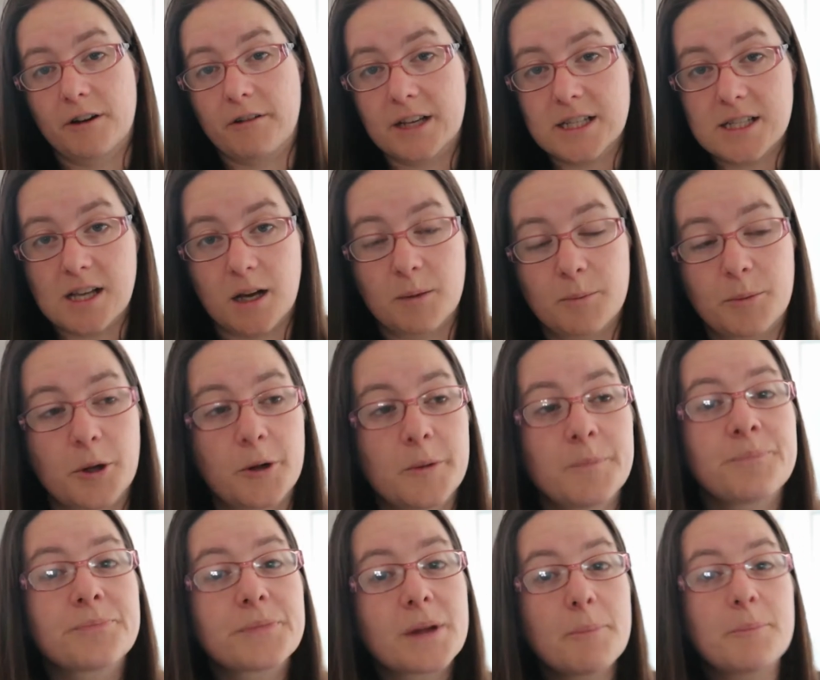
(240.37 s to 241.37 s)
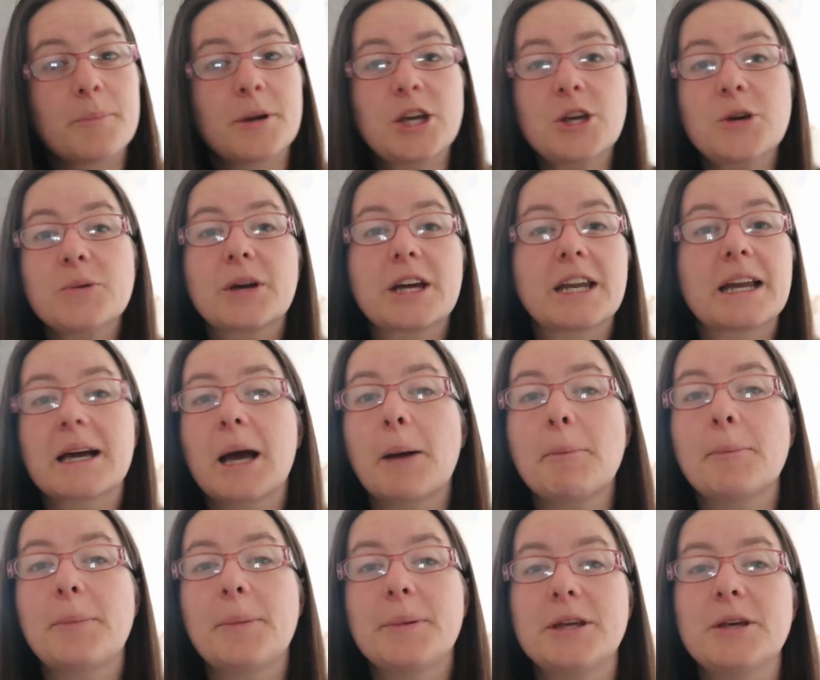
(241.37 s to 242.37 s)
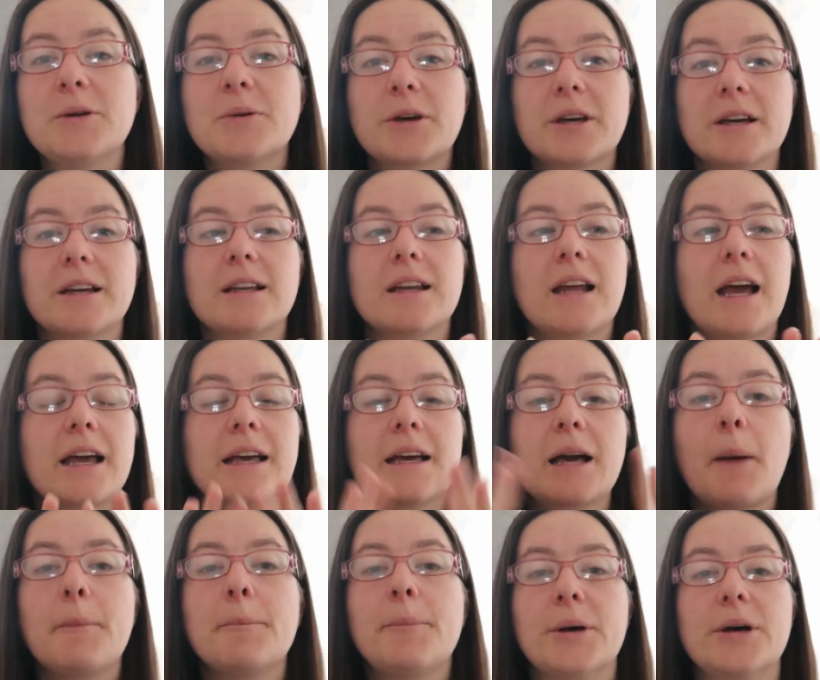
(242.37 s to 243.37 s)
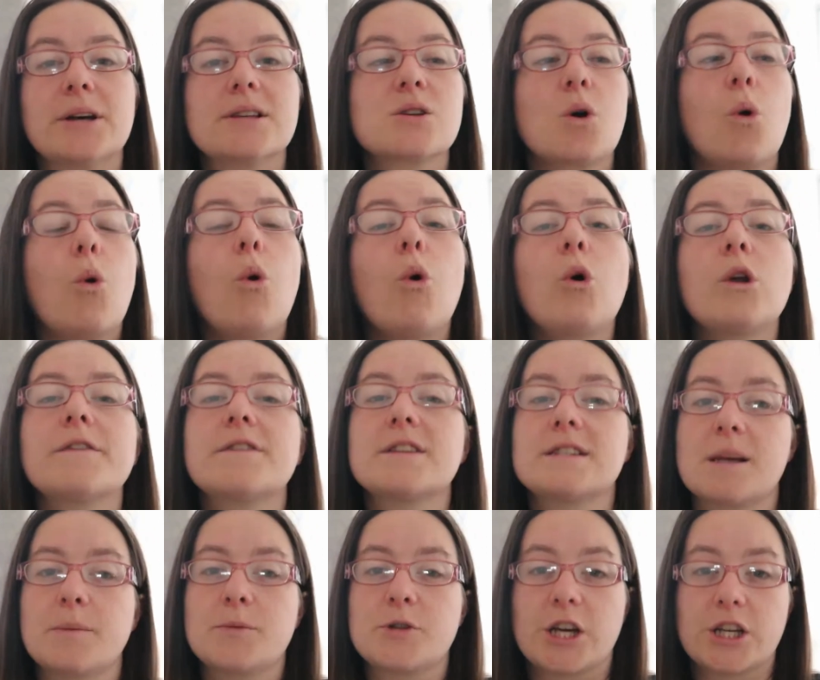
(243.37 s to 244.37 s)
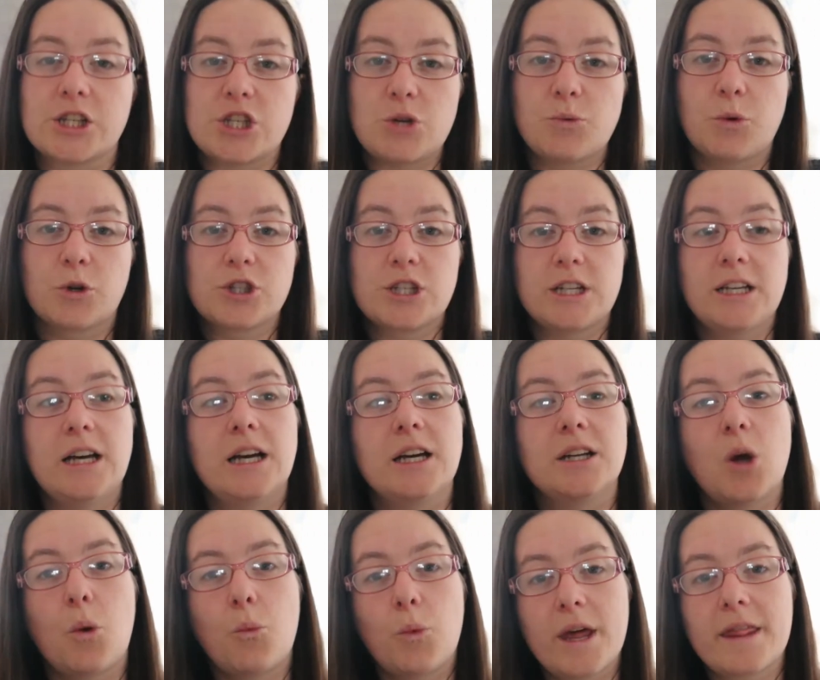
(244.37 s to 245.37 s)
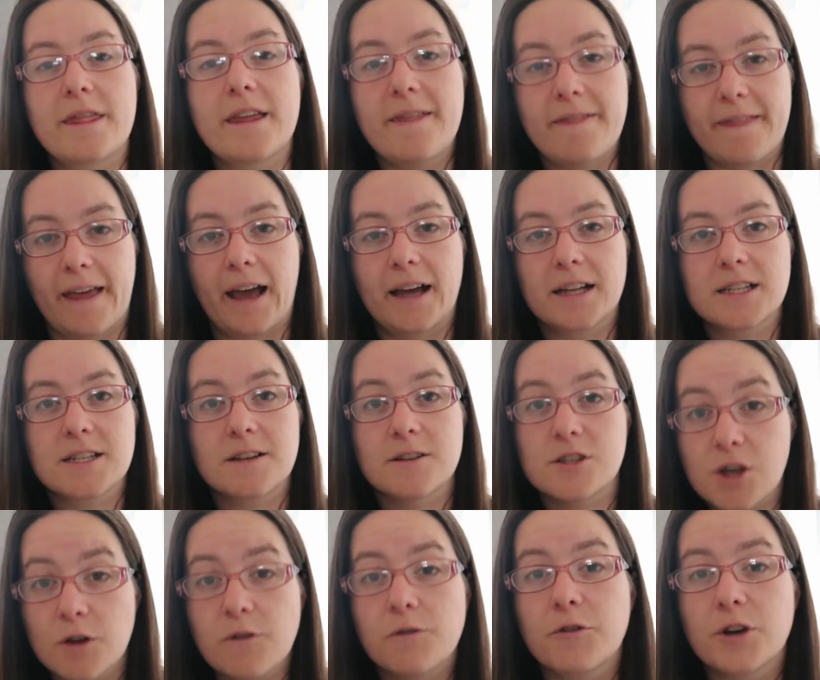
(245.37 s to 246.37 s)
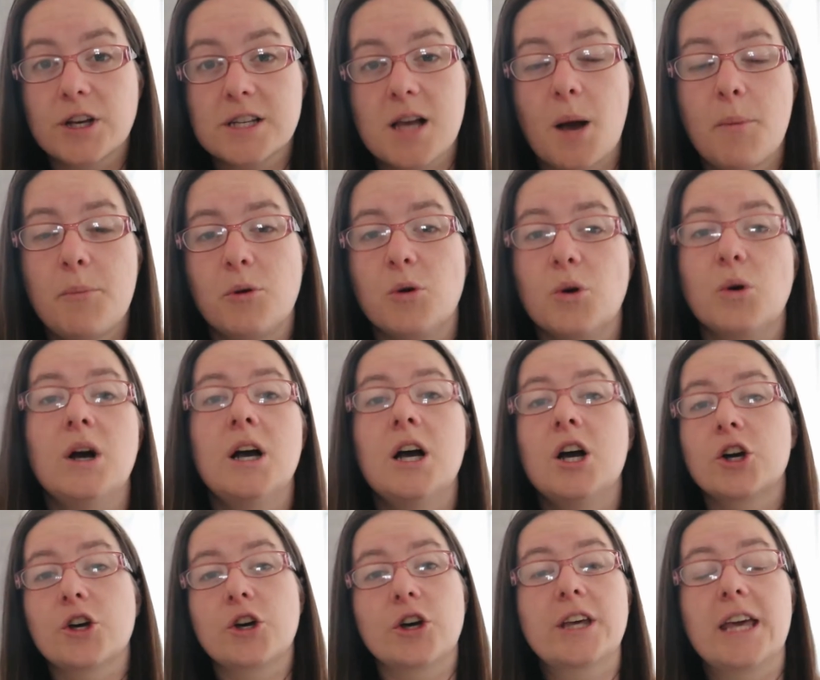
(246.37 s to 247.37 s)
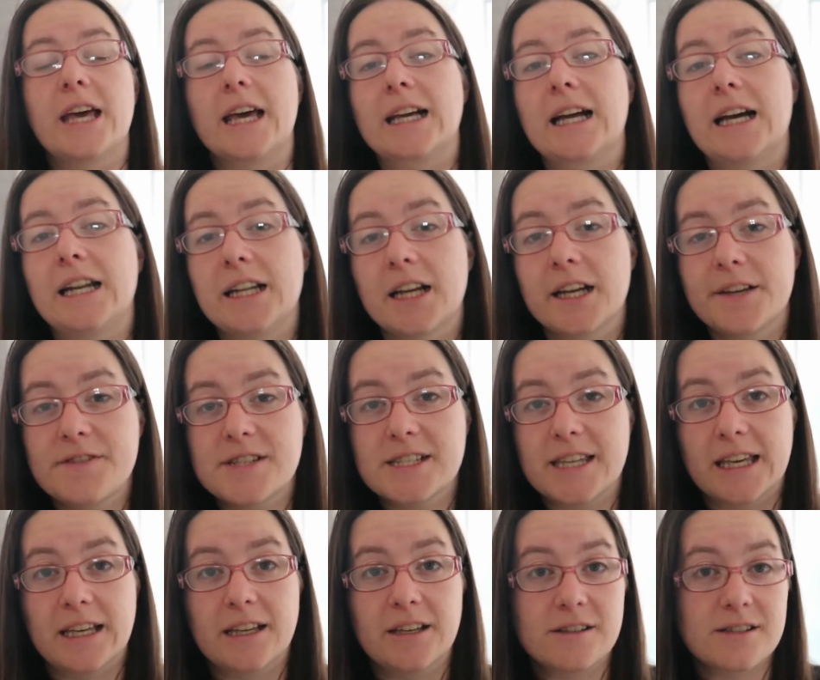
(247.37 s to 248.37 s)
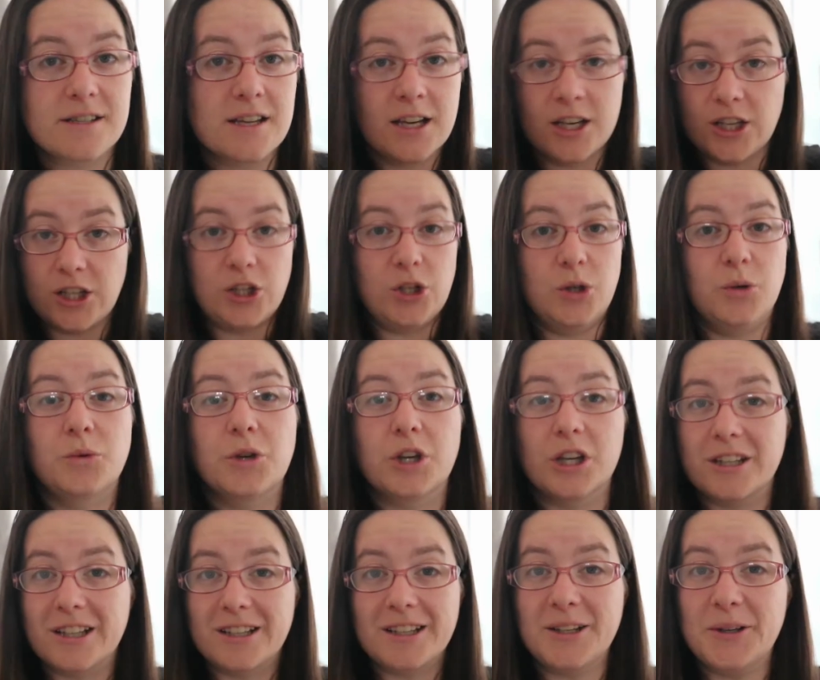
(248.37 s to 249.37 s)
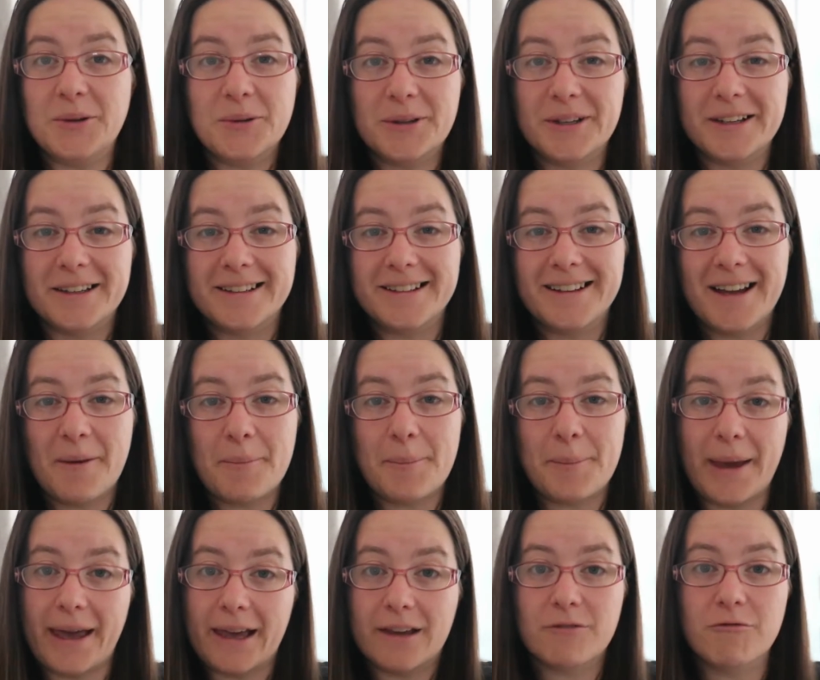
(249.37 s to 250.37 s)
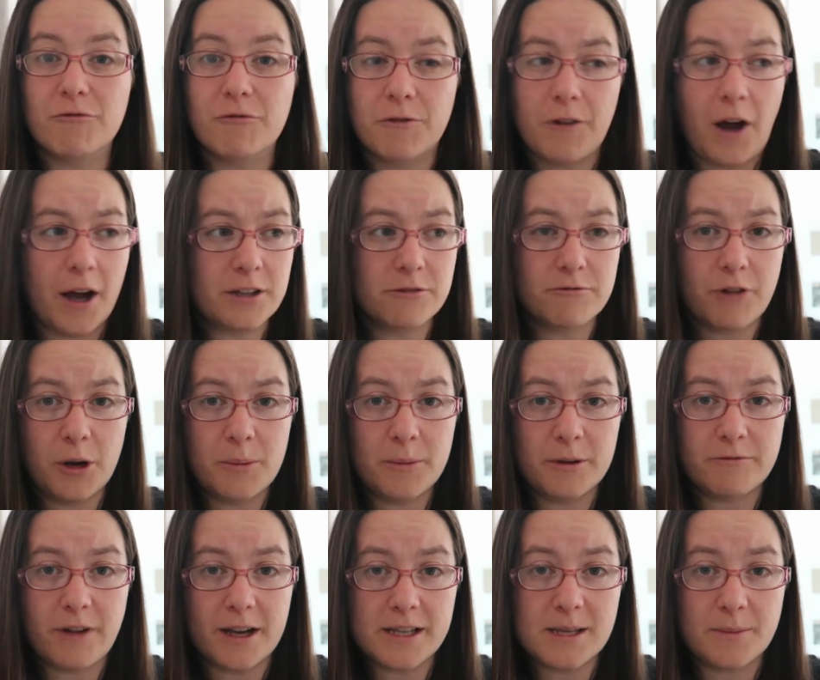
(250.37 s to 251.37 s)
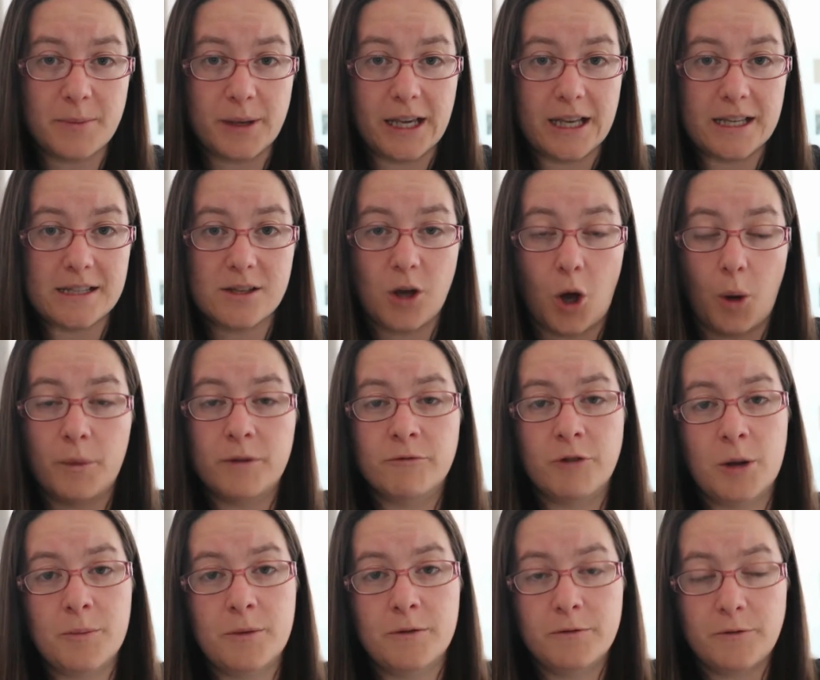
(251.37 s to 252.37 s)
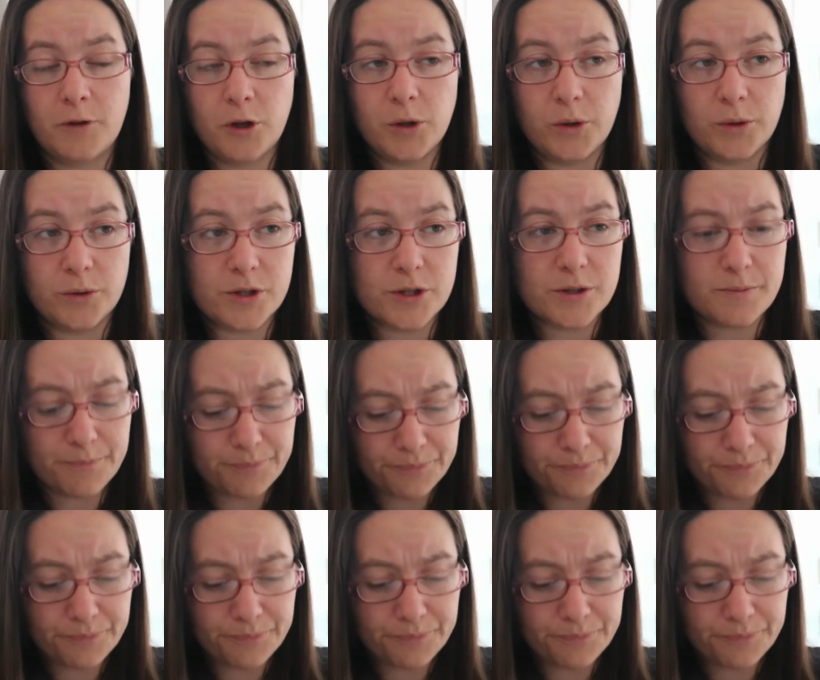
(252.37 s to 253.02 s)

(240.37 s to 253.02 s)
example, but you can you can encompass all of the subjects you want to learn within that. So for example, cooking and life skills you can you can pick find Roman recipes, common Roman foods.